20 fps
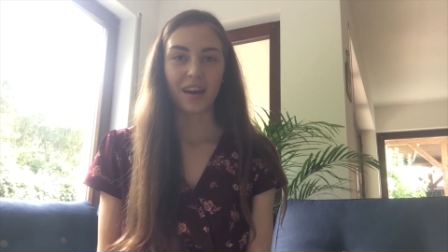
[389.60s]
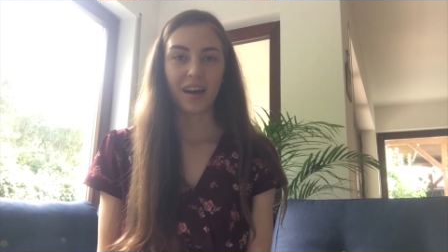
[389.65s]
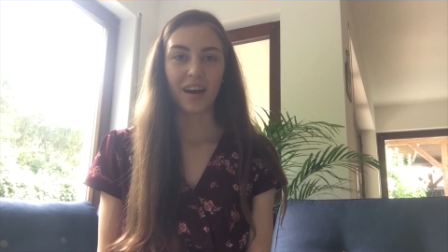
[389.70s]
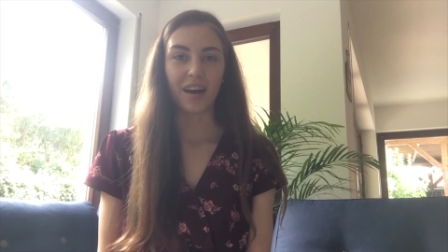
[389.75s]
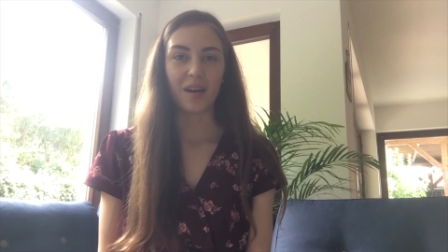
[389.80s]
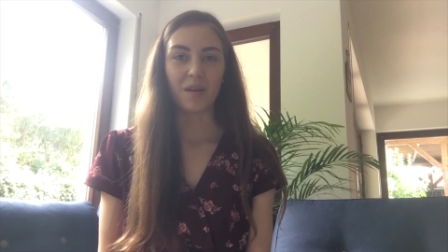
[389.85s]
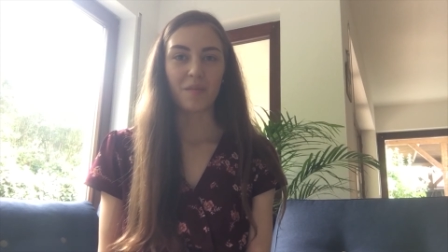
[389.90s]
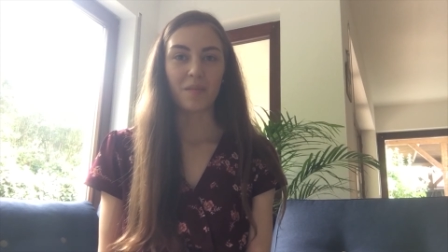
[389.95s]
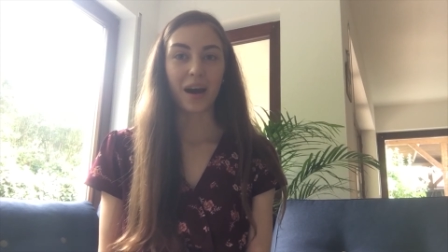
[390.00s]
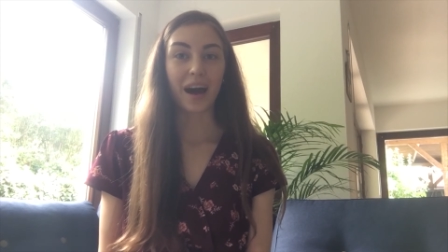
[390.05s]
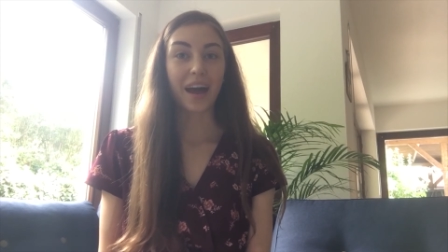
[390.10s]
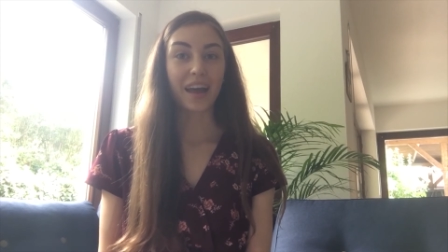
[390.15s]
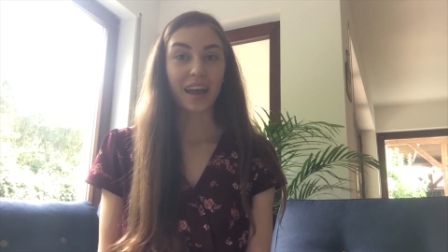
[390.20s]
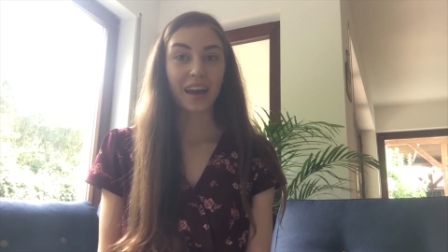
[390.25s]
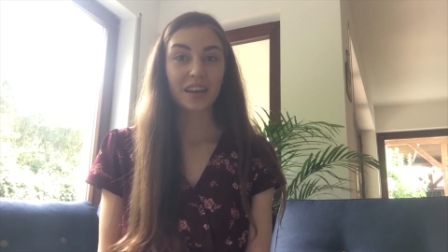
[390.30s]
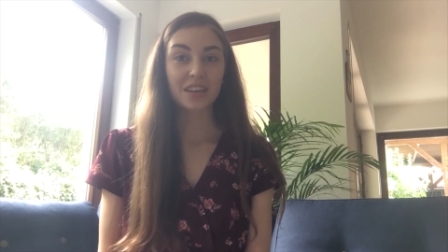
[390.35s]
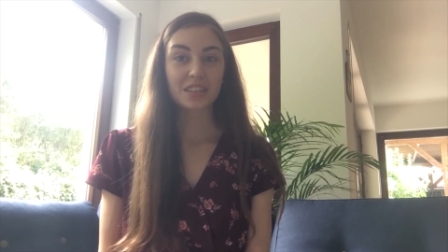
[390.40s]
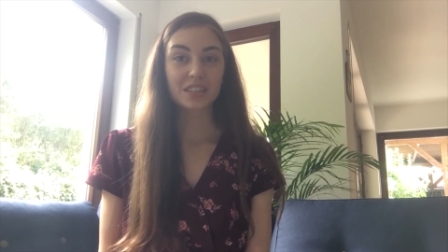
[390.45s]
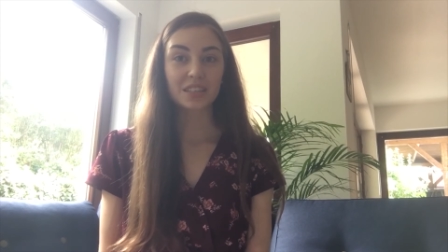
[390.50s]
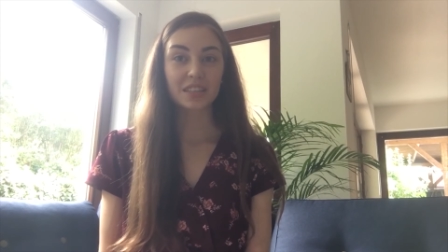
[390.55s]
Um, I
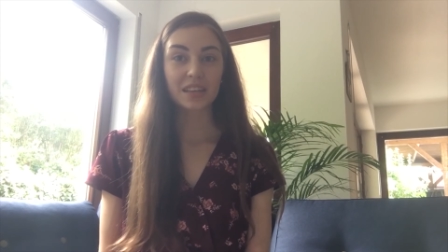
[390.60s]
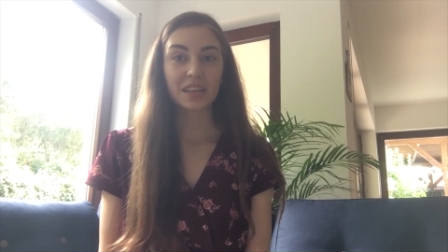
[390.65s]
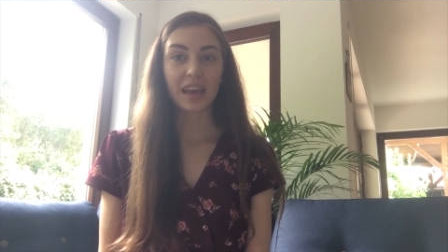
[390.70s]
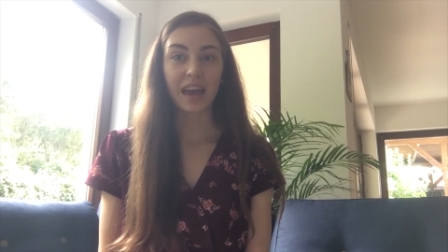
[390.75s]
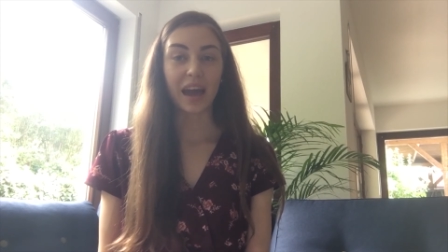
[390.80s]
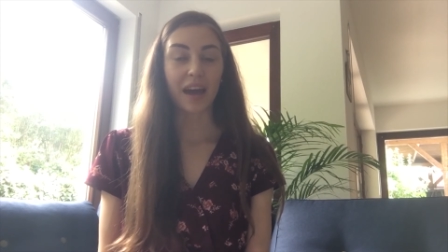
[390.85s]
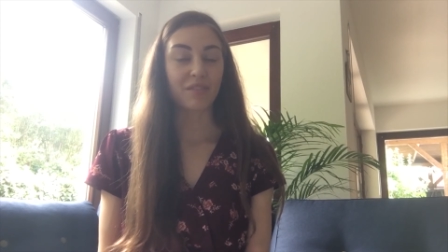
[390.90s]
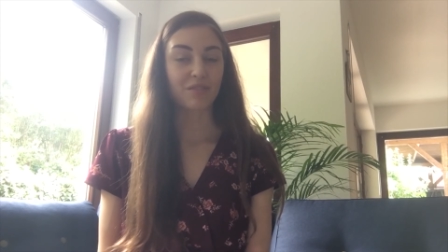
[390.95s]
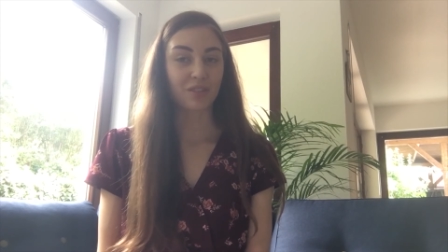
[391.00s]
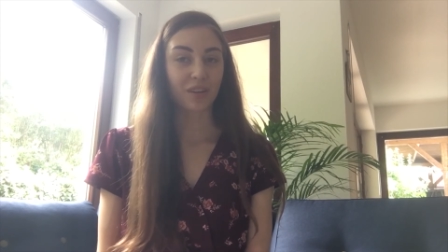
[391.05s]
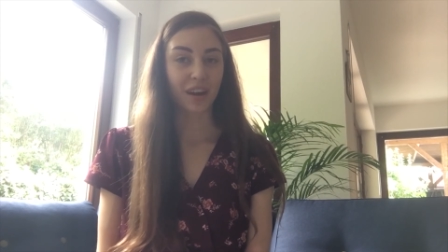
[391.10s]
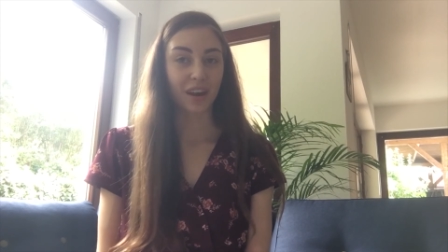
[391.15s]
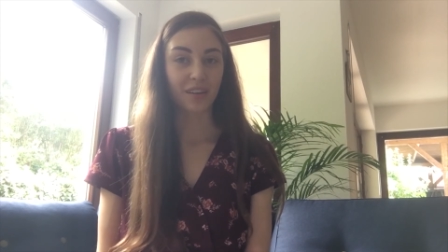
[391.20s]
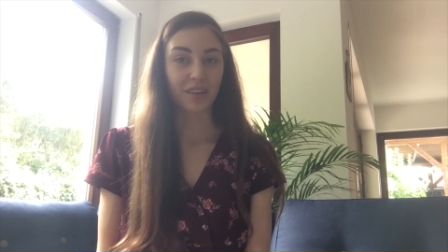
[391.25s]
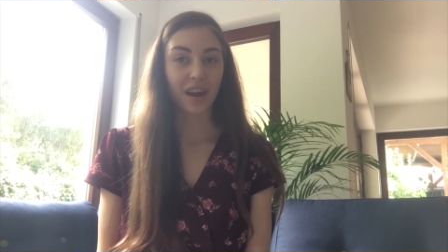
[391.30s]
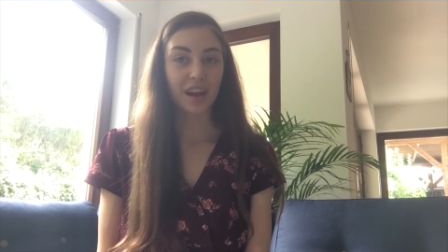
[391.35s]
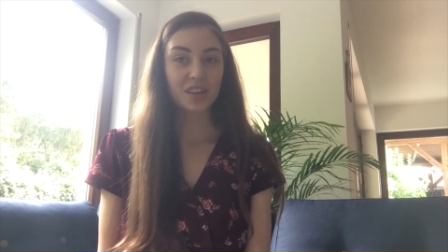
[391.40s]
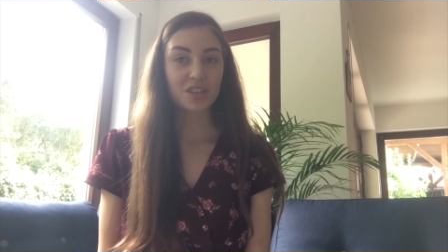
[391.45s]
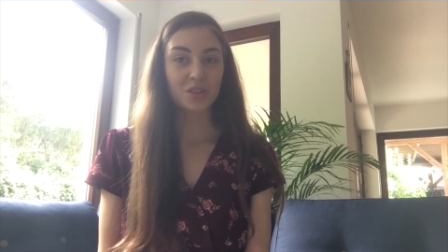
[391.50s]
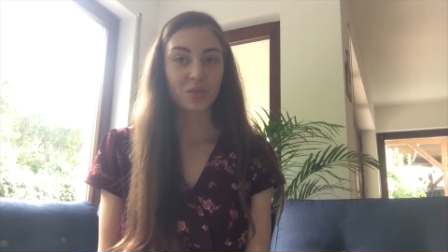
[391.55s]
actually, after I
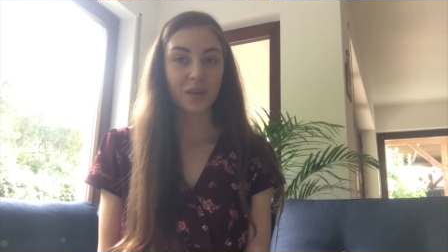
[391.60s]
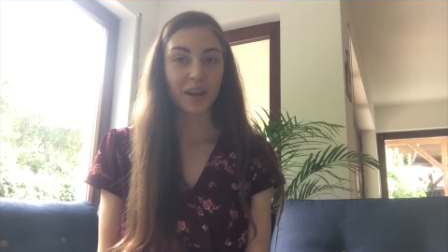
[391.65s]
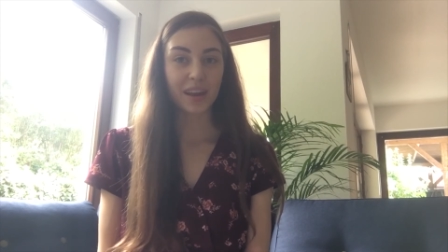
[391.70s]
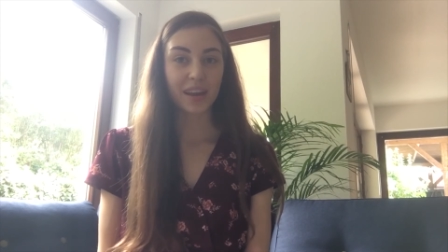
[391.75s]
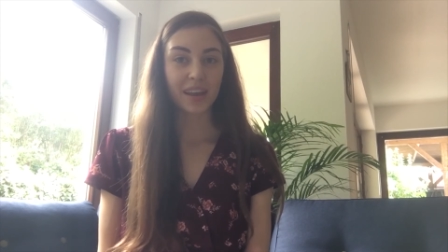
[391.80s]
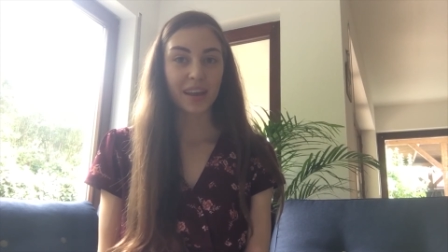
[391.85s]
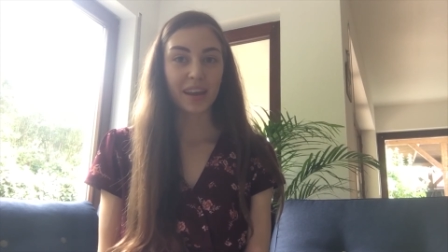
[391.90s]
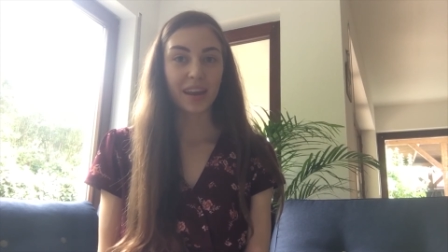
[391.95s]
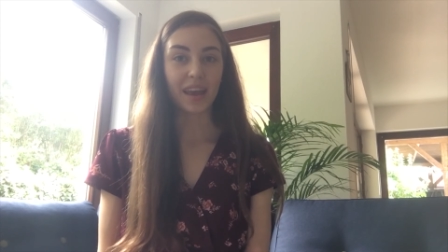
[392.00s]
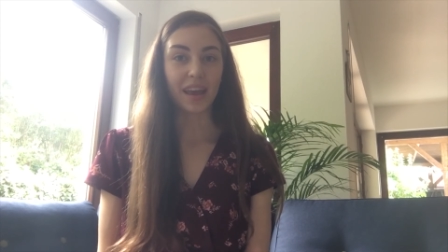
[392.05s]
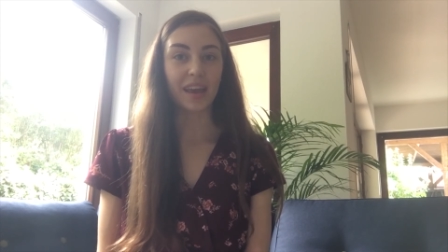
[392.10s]
graduated,